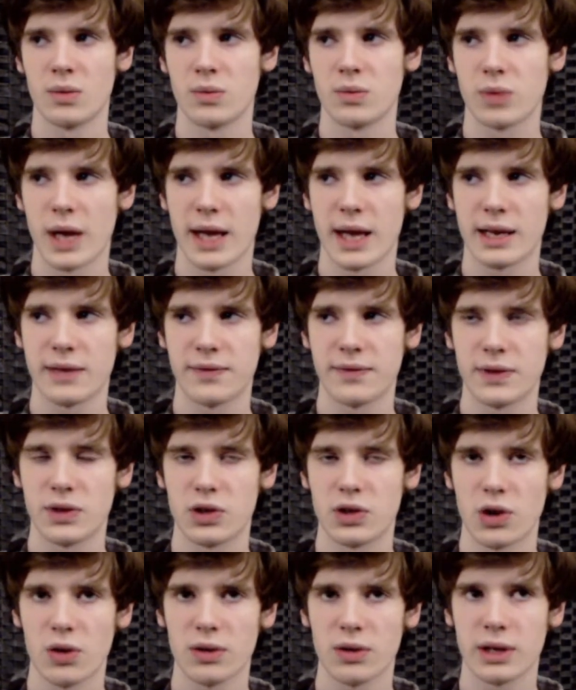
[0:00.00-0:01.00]
And if you
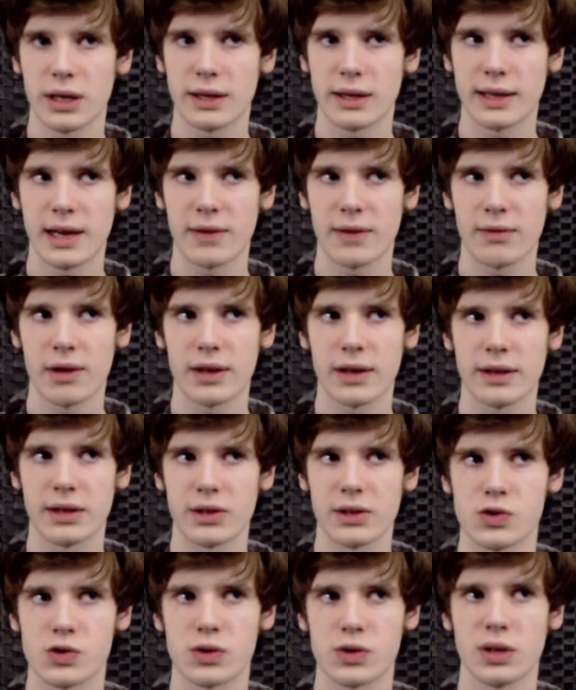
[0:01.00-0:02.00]
don't get that right, then
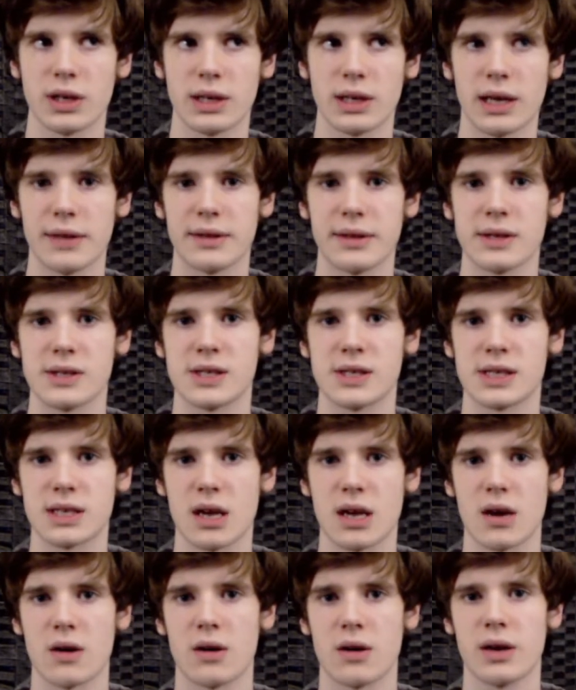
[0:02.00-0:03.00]
there's nothing
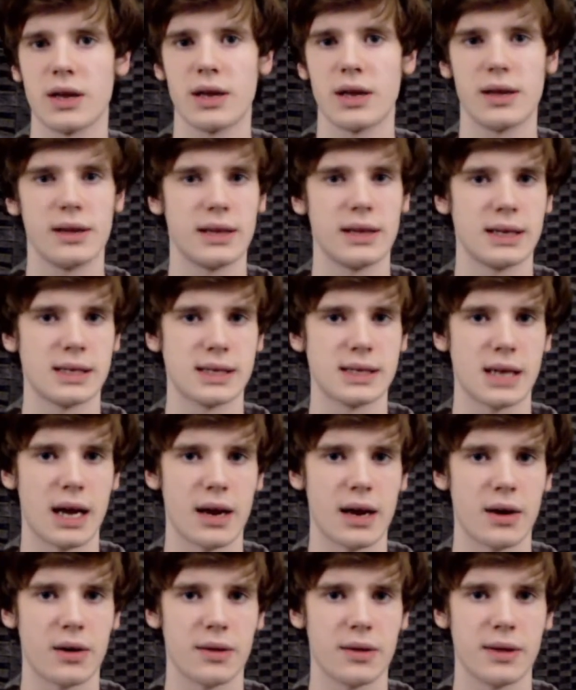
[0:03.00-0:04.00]
scary in the
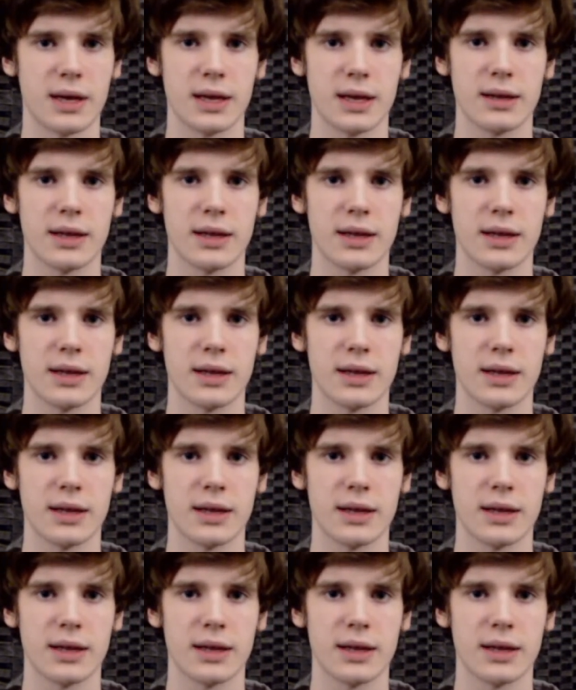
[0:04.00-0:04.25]
entire thing.